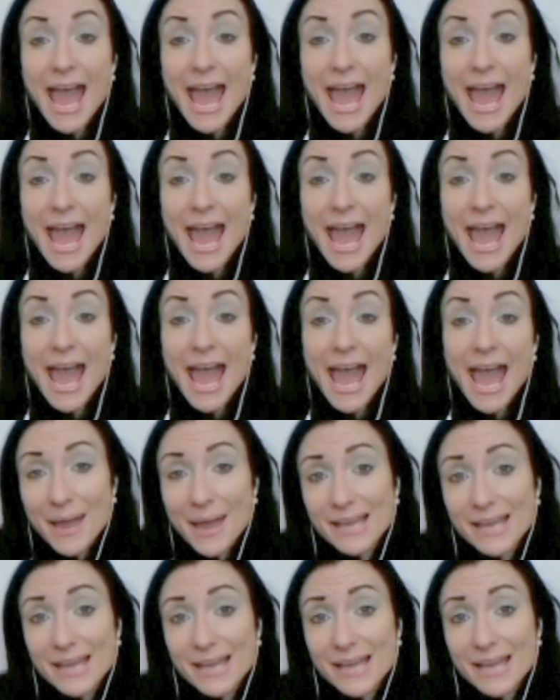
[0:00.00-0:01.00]
And
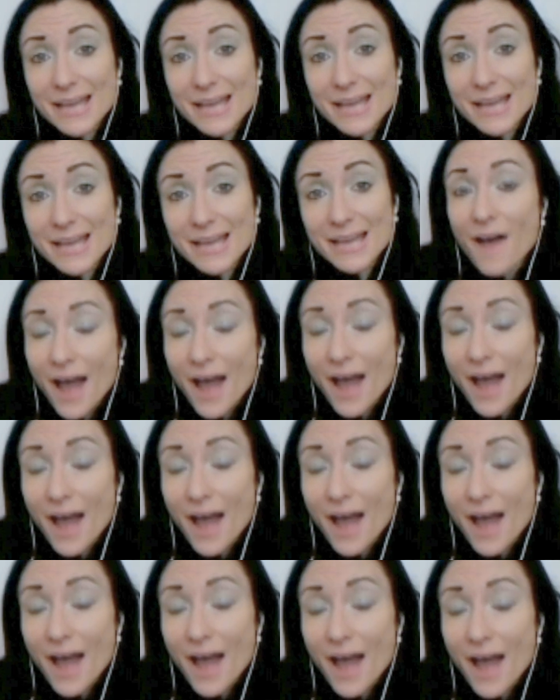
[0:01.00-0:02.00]
based on the
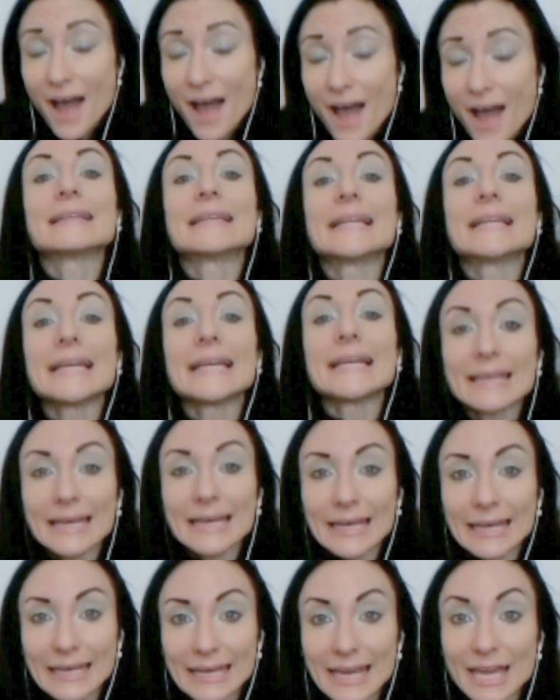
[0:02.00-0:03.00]
findings
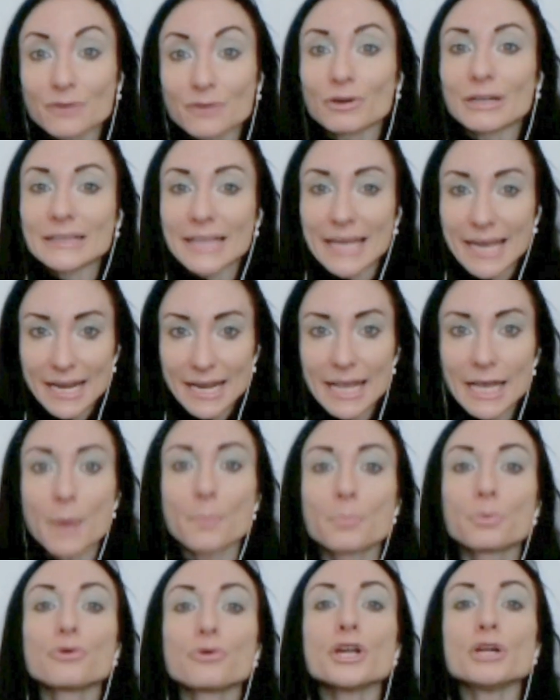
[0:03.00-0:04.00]
linking and relating
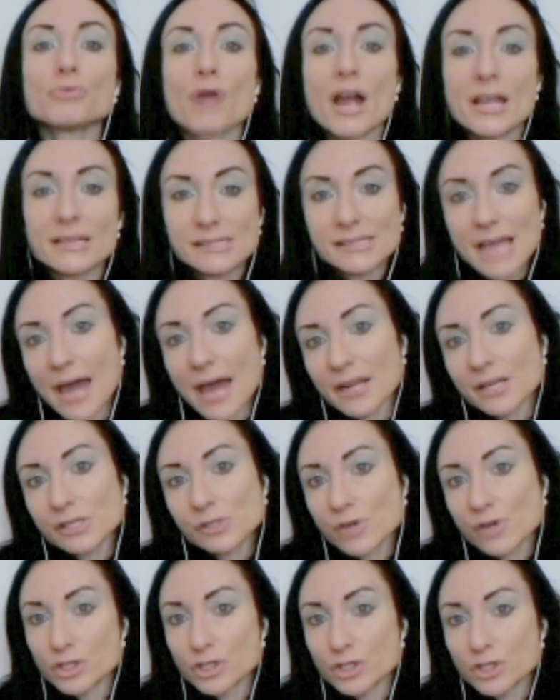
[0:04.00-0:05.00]
pre-run static
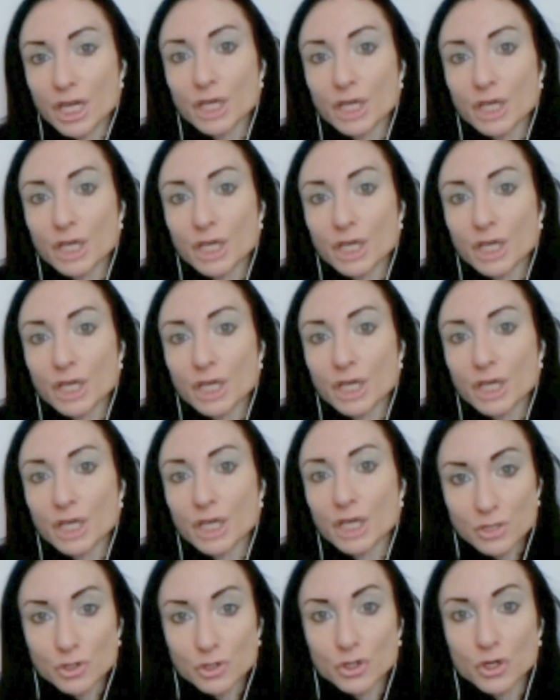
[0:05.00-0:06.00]
stretching to
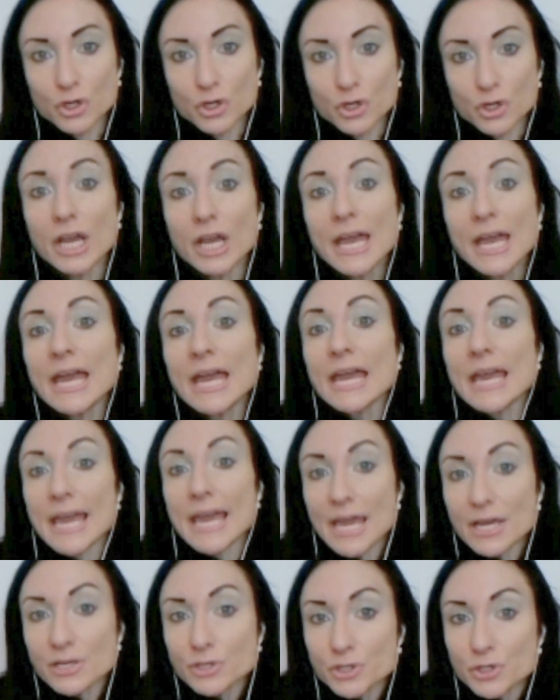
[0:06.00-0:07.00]
potential
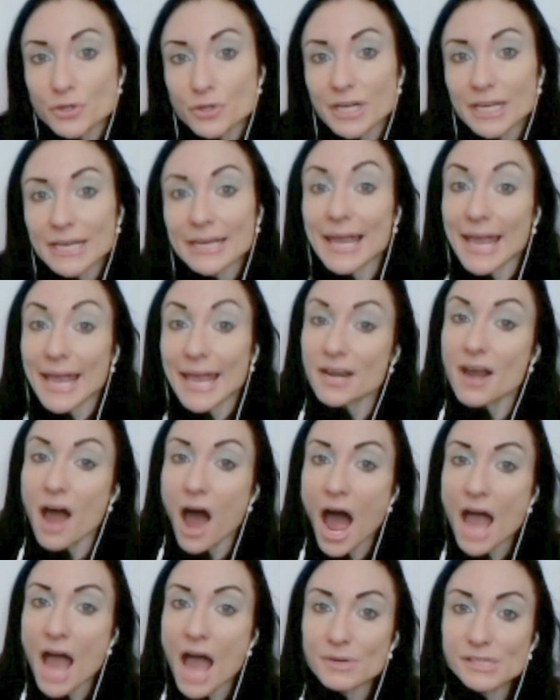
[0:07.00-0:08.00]
injury and
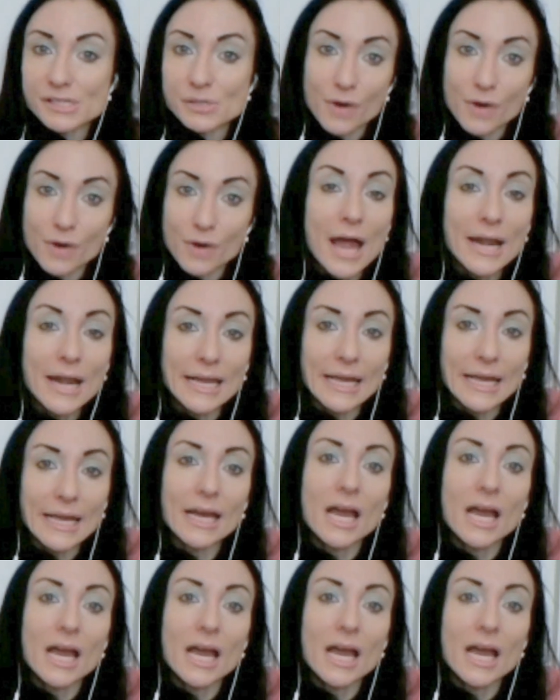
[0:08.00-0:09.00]
high-risk
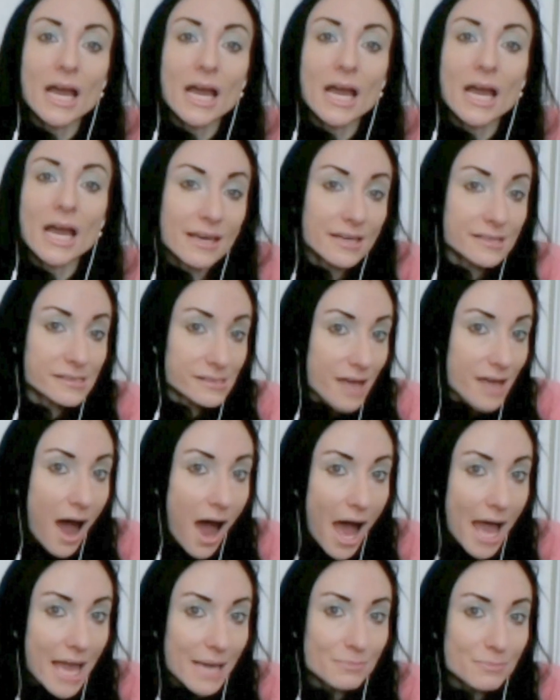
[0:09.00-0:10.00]
running, I think it's
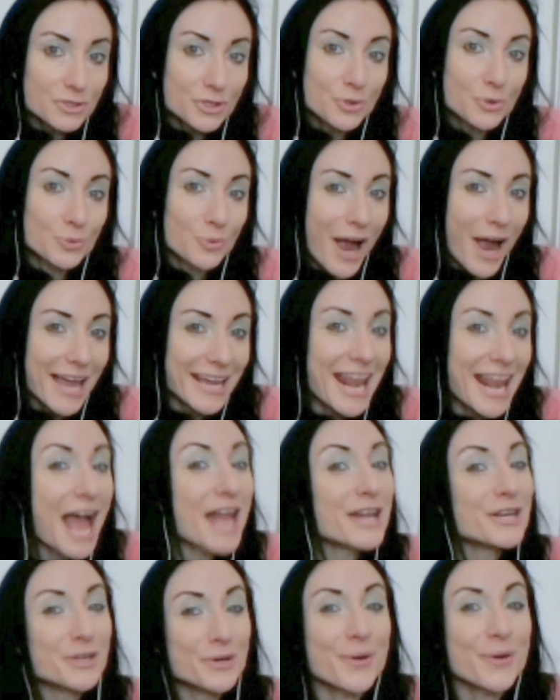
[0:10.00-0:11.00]
time to write a
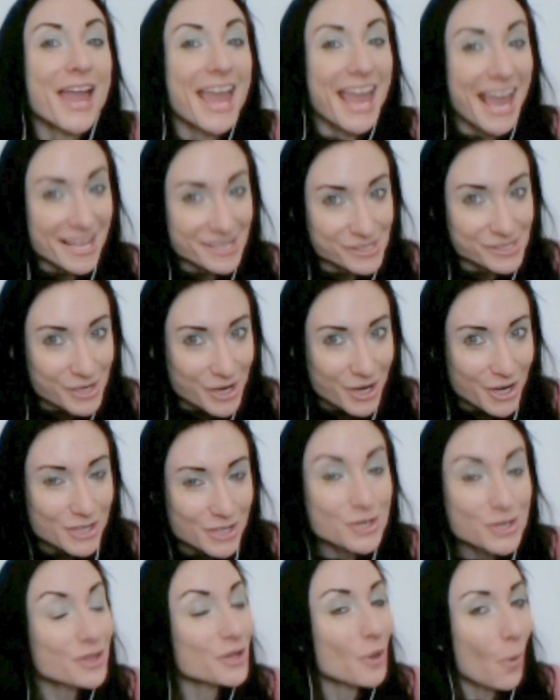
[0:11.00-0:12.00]
new answer
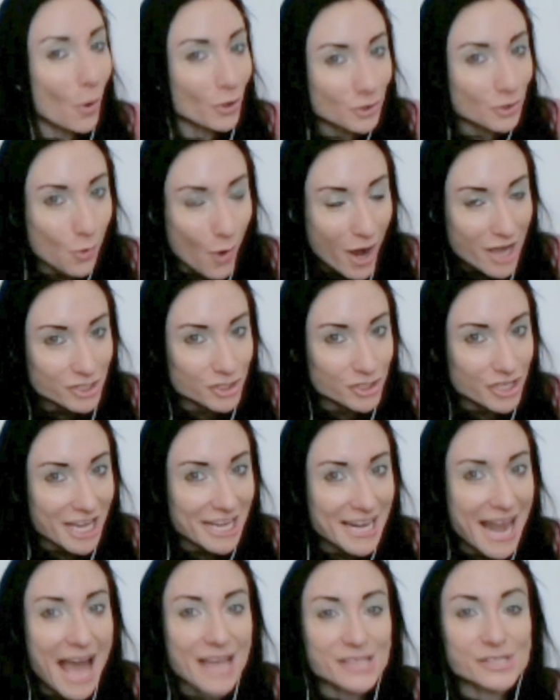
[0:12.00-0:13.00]
to the old
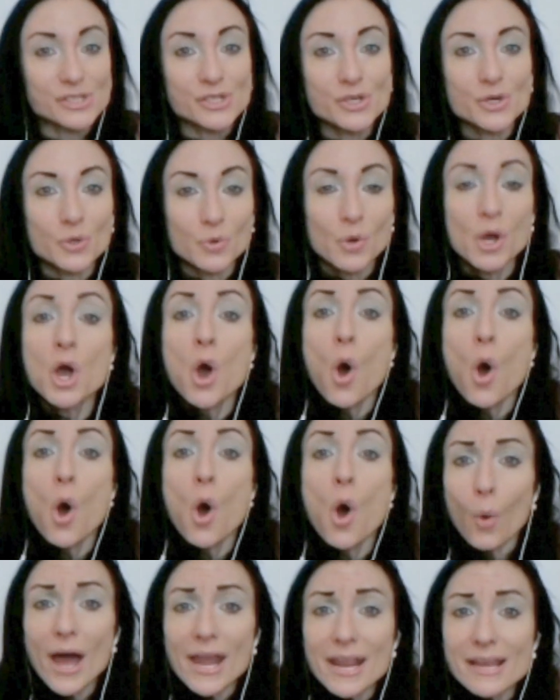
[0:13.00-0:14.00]
question as to
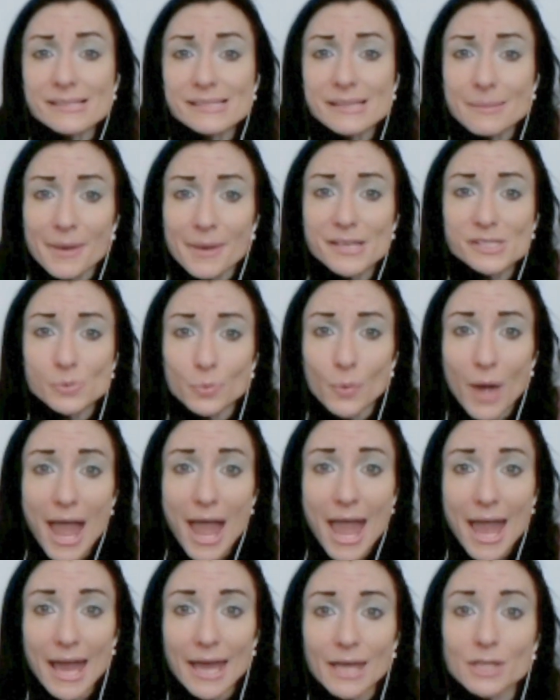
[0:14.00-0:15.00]
what is the best
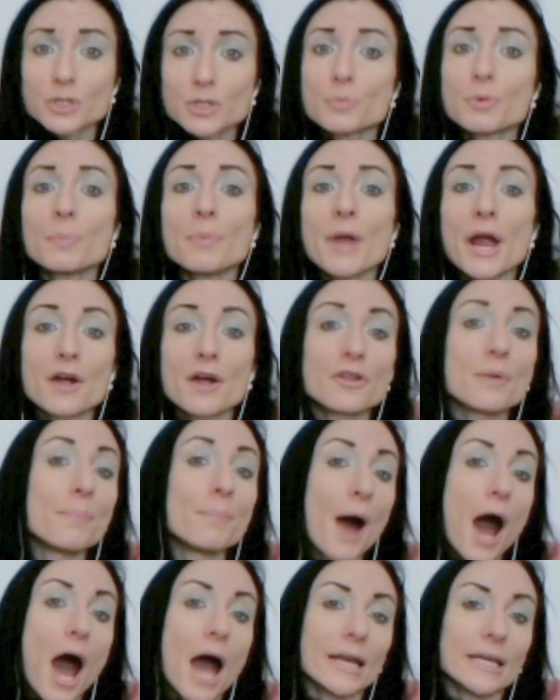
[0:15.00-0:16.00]
way to prepare the
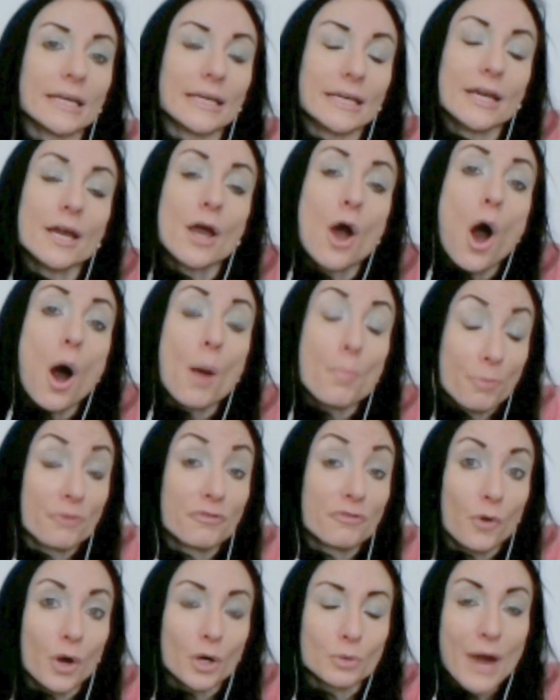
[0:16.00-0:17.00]
body
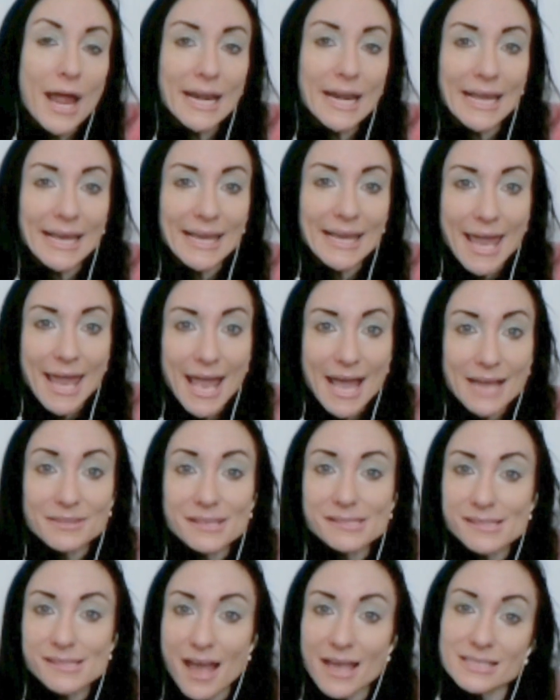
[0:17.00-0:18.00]
before running. And
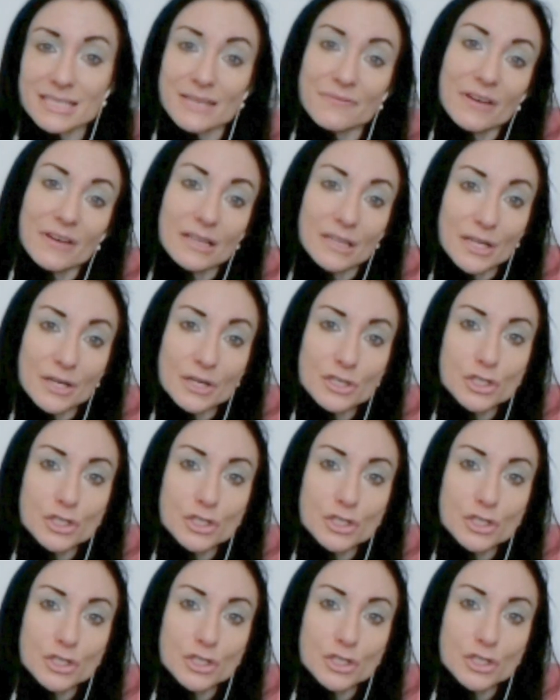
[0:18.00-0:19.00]
the scientific
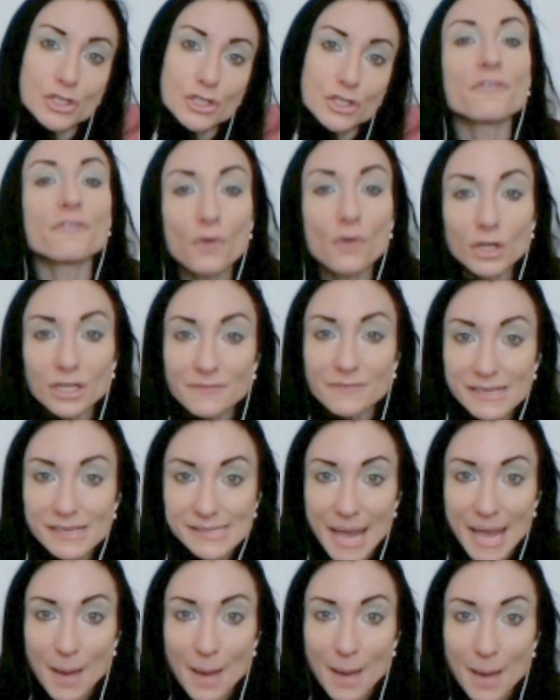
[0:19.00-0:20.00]
literature is full of
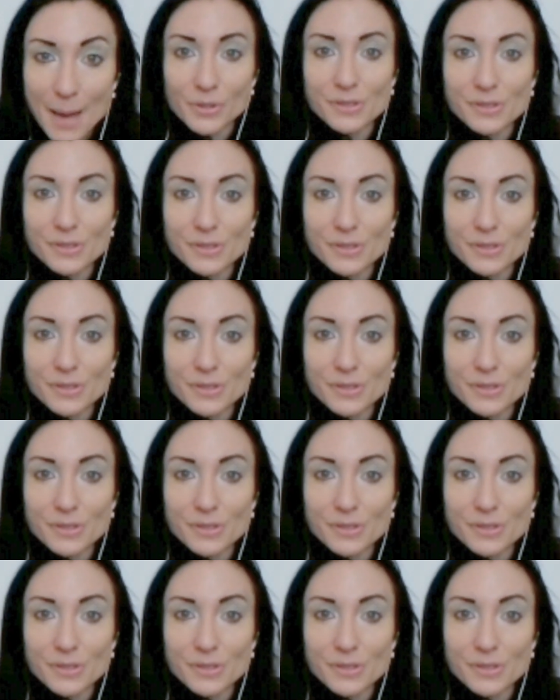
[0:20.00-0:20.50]
examples